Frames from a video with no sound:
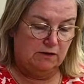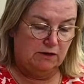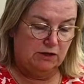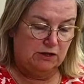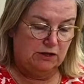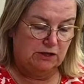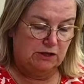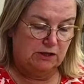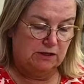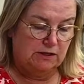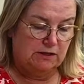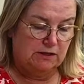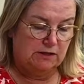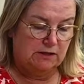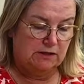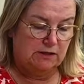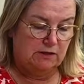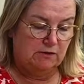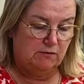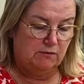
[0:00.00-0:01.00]

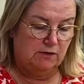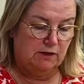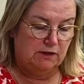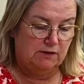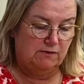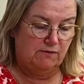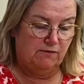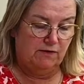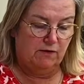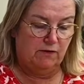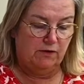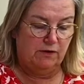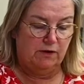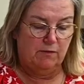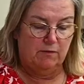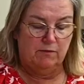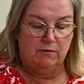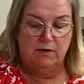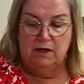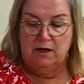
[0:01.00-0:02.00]
just going to fill
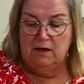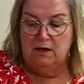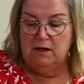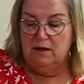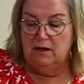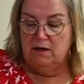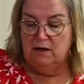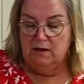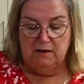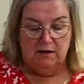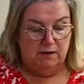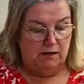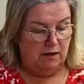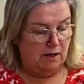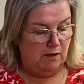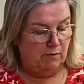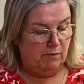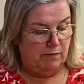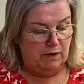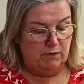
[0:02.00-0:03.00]
them
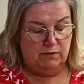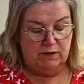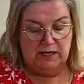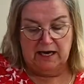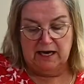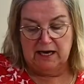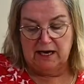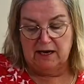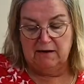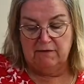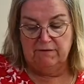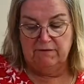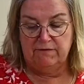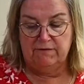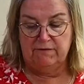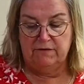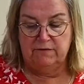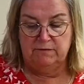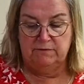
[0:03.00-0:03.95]
about half.